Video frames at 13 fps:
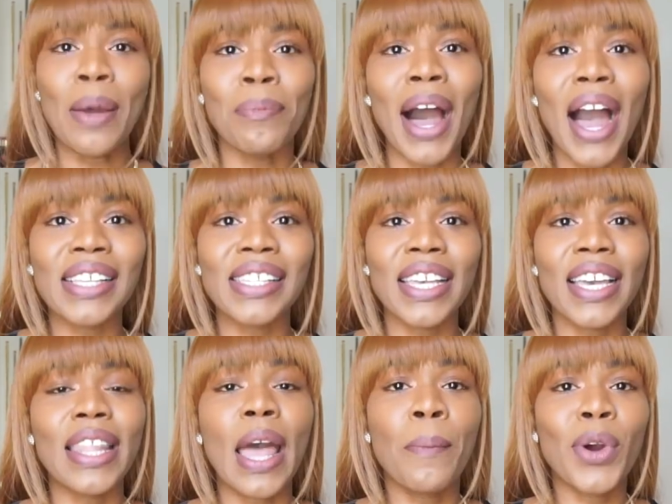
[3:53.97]
In
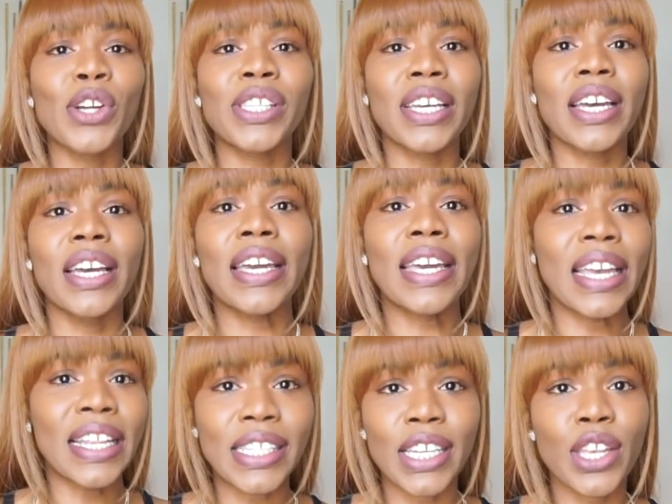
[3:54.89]
boxing, that person could
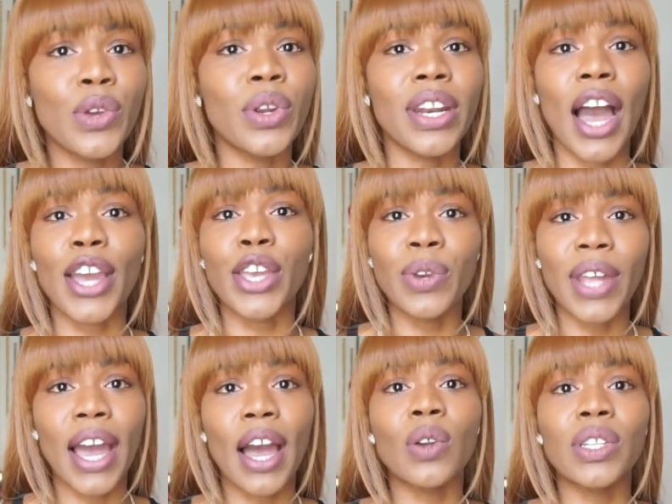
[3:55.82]
continue to knock you
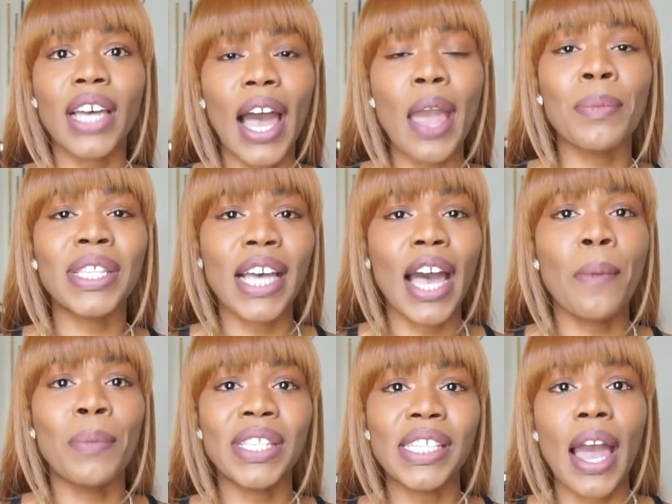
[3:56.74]
down time and
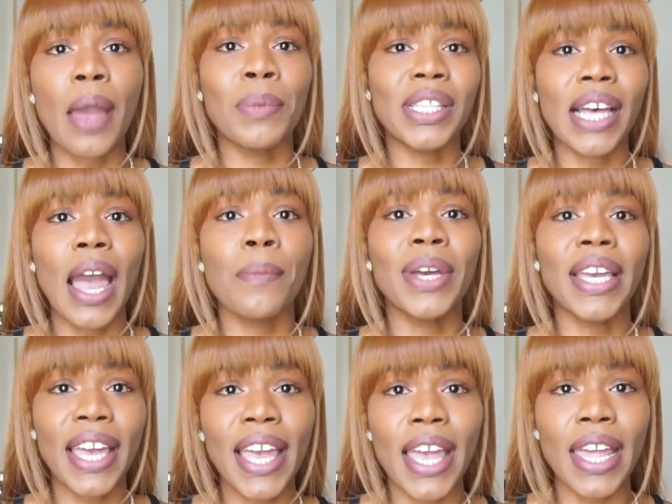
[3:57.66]
time and time and time
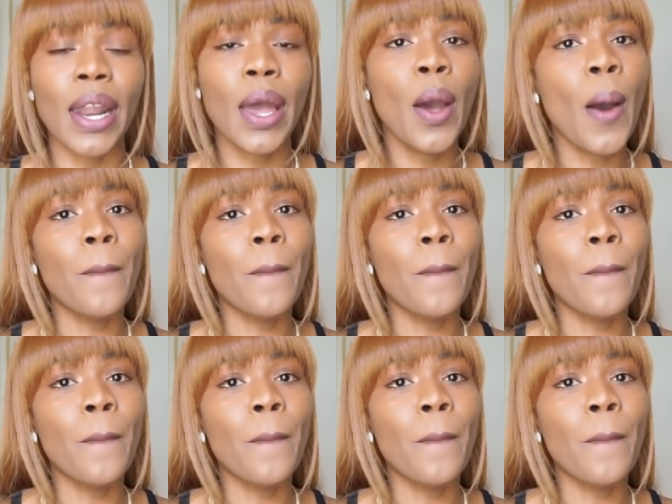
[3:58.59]
again,